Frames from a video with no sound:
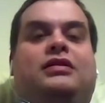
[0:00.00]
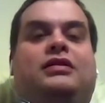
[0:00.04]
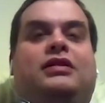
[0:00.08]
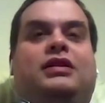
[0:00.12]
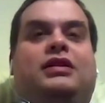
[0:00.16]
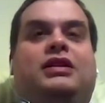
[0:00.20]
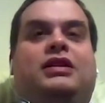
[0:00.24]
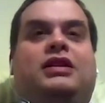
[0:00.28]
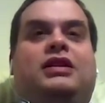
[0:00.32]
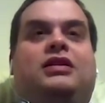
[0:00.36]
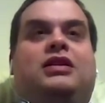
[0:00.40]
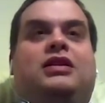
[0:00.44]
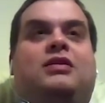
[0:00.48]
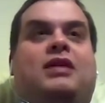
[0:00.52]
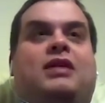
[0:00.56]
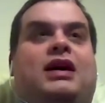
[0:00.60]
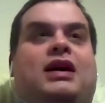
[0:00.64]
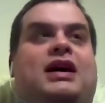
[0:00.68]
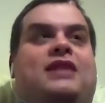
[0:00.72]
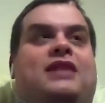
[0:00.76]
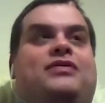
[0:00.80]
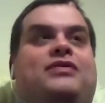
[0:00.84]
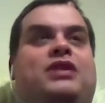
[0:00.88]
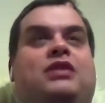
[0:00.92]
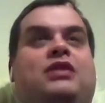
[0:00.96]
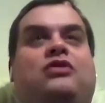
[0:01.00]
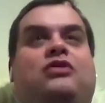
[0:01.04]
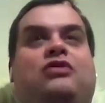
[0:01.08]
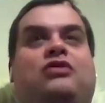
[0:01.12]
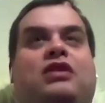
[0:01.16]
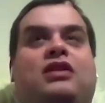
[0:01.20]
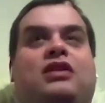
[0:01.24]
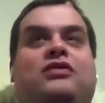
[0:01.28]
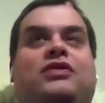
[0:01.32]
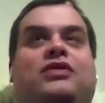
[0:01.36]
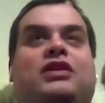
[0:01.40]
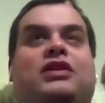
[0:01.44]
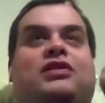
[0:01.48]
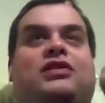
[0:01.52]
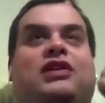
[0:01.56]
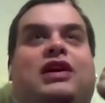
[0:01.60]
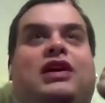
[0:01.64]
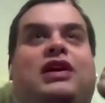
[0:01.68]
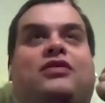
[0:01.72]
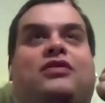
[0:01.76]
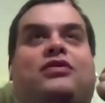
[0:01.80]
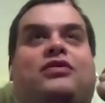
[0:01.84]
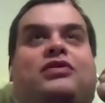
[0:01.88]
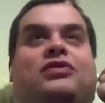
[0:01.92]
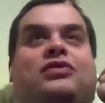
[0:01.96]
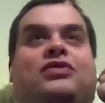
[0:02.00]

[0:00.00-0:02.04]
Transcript: You have. You drove it. It was